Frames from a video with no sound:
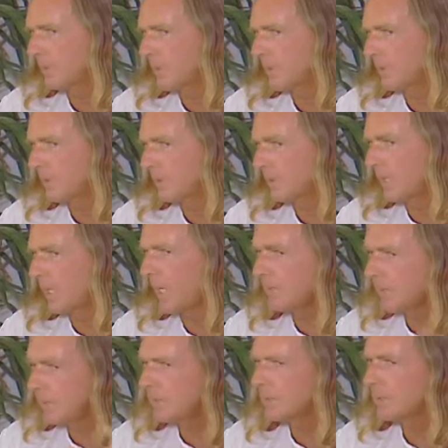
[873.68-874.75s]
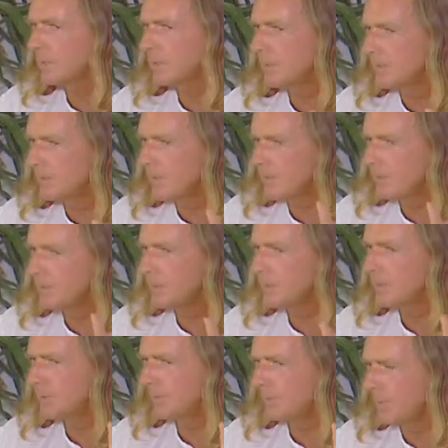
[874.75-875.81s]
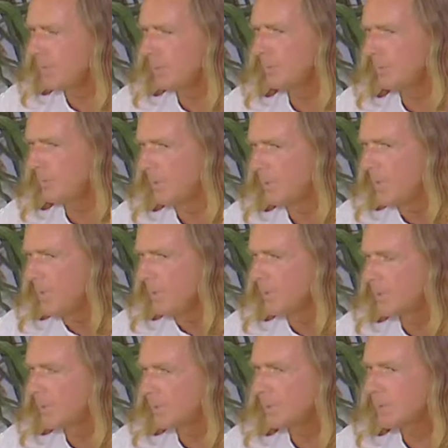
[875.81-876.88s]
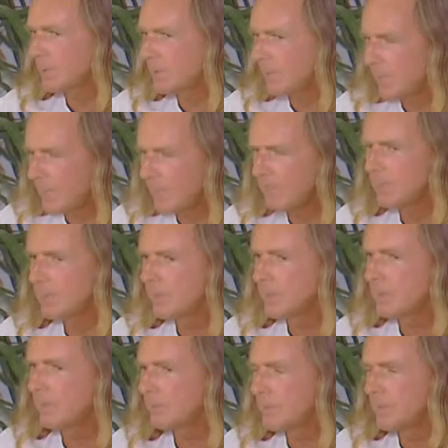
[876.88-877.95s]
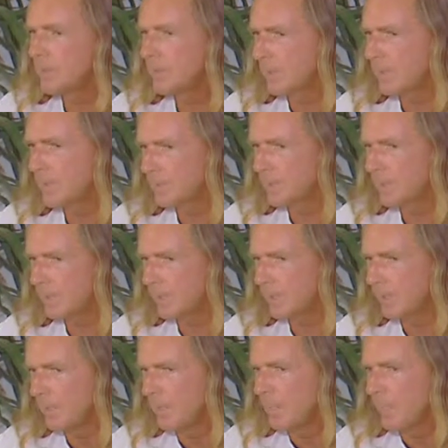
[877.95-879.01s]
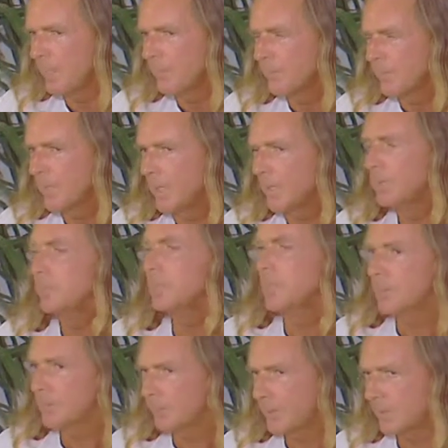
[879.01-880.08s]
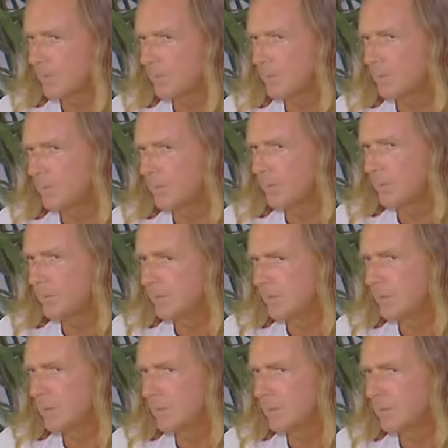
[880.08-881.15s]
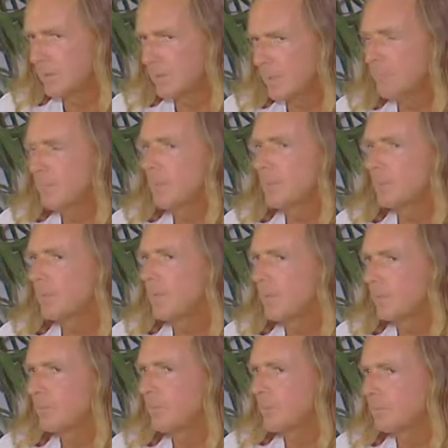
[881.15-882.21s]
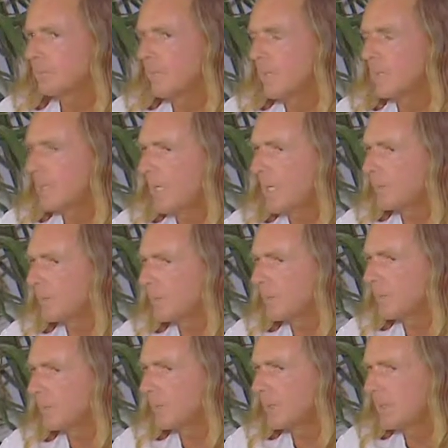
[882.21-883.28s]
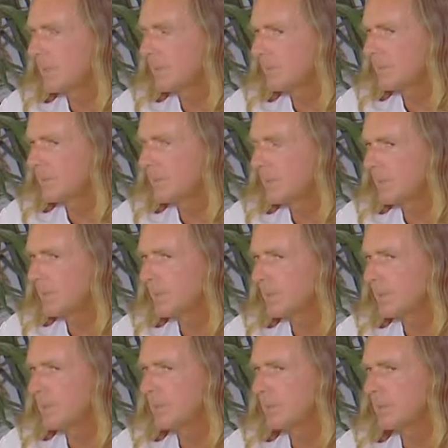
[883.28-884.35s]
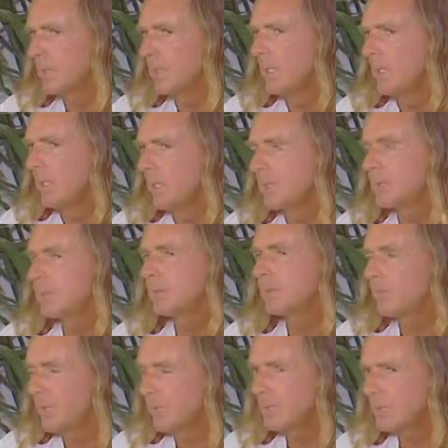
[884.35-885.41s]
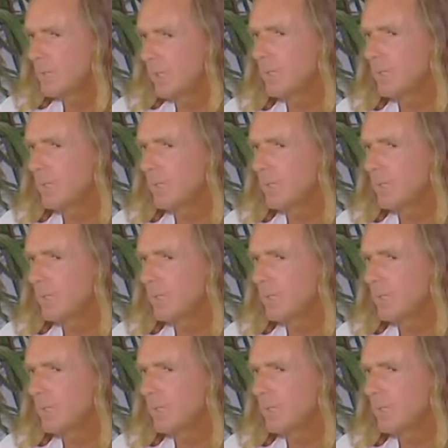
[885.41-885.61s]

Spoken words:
well, I think there are vestiges of hope, because at the end of this century, and another person who has said something about what might happen at the end of this century is the French